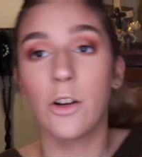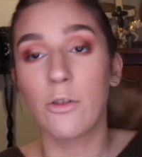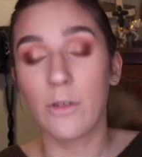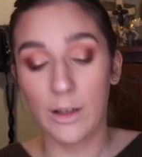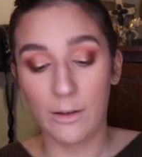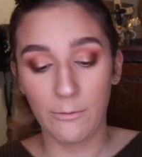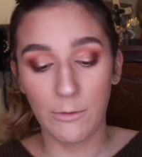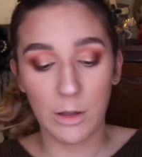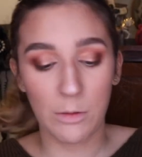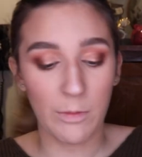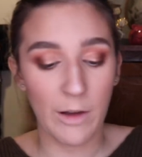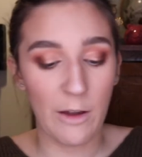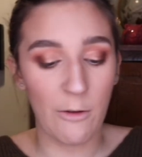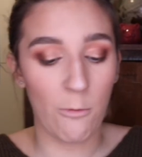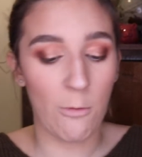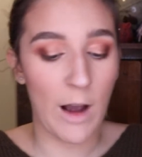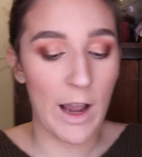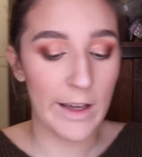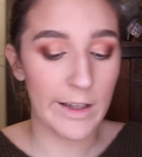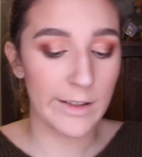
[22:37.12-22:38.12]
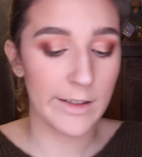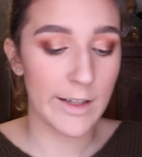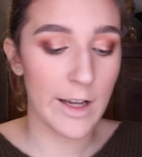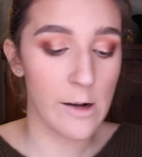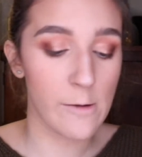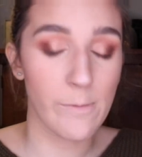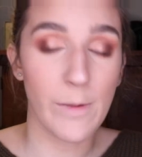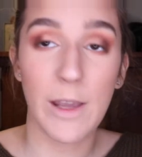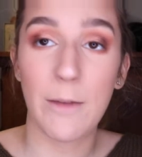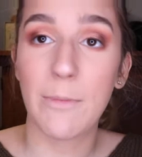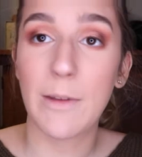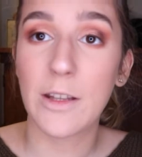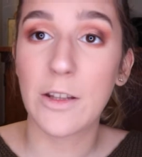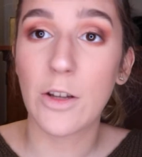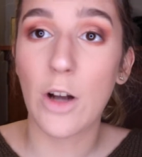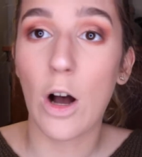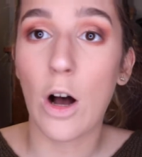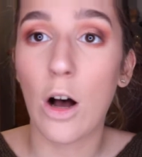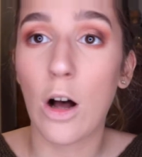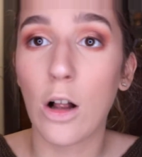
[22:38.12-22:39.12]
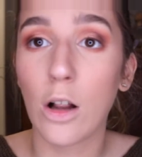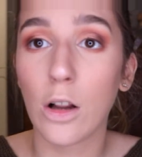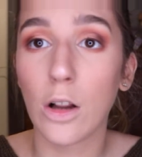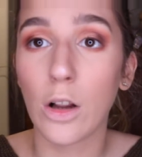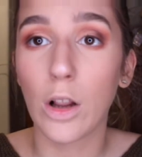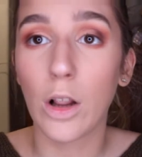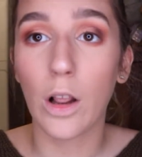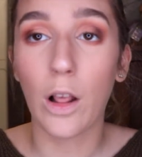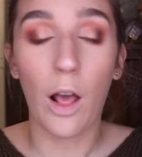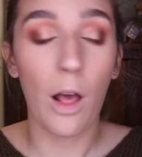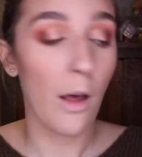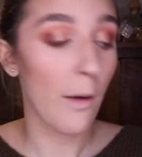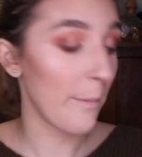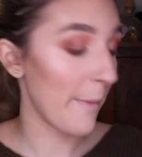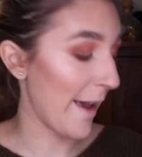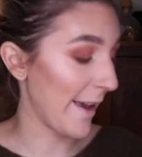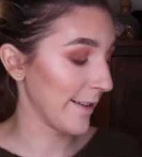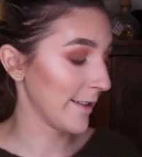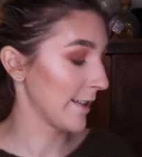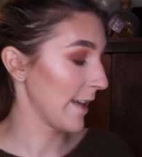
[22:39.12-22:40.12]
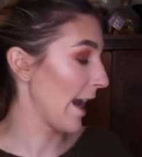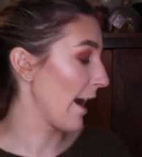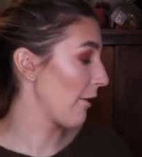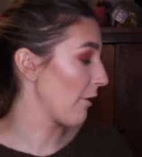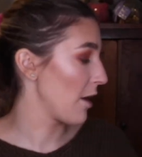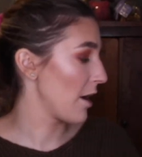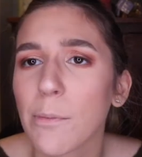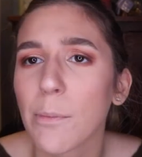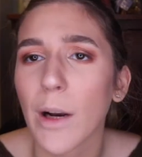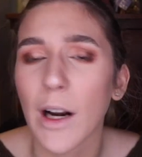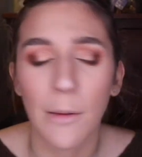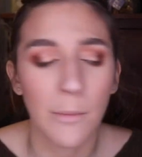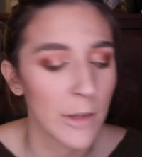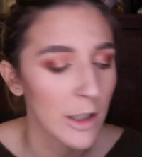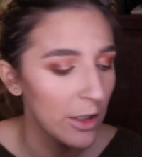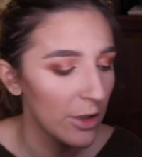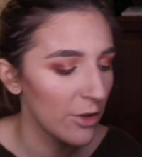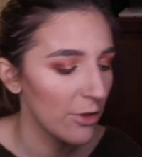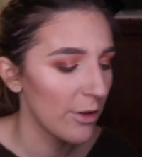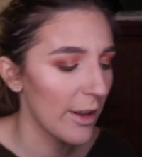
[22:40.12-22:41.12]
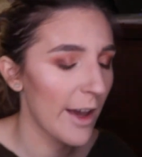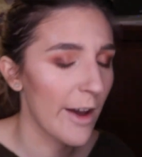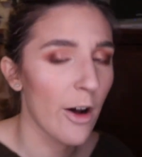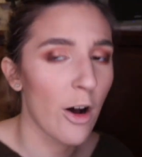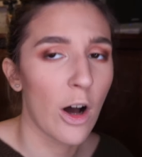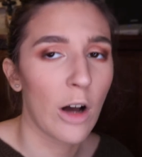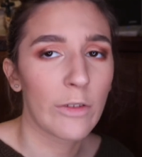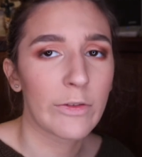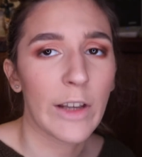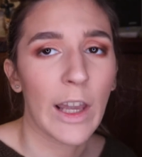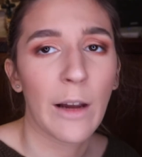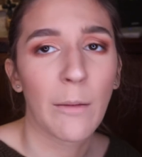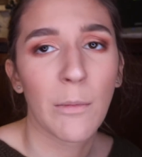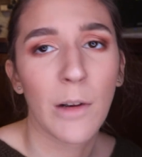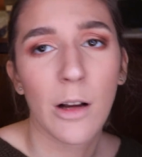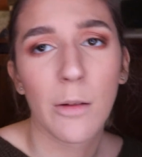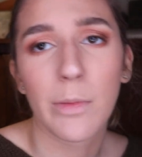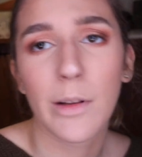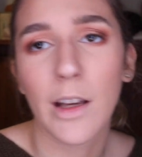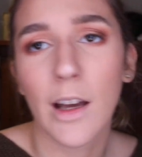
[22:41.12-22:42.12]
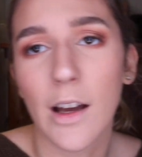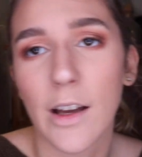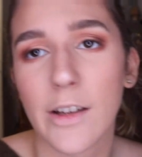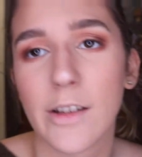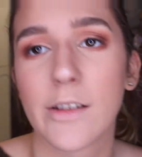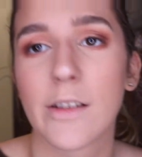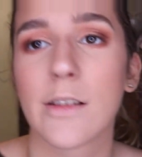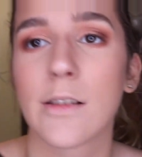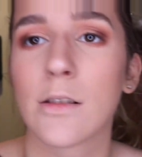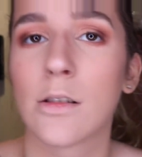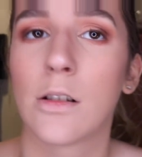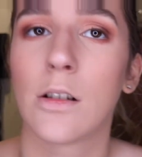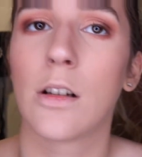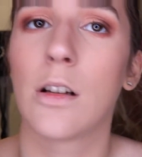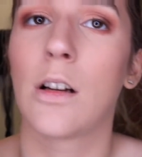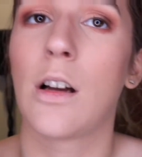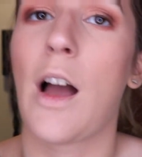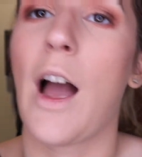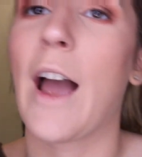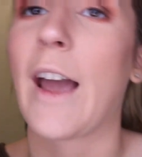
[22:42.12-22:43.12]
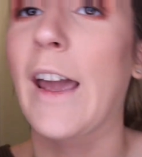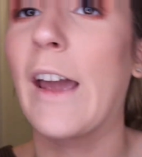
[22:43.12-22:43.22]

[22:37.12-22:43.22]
go in with my YSL Baby Doll mascara, but I'm gonna do that off camera because I